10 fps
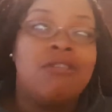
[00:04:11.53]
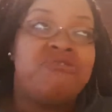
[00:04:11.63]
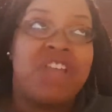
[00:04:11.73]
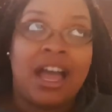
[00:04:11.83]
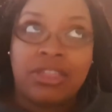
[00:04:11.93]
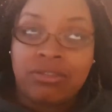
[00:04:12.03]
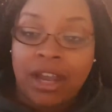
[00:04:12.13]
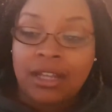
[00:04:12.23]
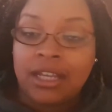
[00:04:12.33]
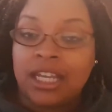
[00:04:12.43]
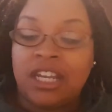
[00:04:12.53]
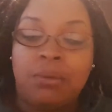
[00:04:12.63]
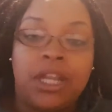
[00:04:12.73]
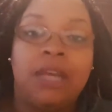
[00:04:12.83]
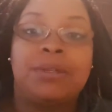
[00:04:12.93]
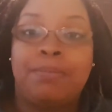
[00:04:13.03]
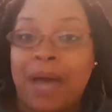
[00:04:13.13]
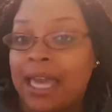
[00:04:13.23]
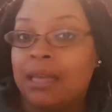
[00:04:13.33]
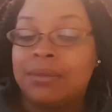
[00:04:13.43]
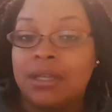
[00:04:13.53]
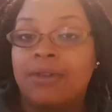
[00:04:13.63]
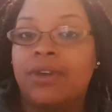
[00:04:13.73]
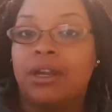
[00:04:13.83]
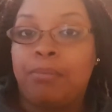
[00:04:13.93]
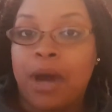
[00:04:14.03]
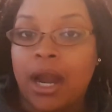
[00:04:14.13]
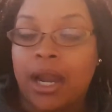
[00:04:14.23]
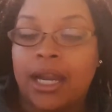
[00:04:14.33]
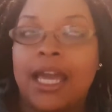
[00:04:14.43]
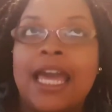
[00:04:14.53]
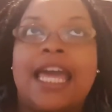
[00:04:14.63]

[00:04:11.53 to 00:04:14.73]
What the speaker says: not threatening anyone, he was by himself in a park,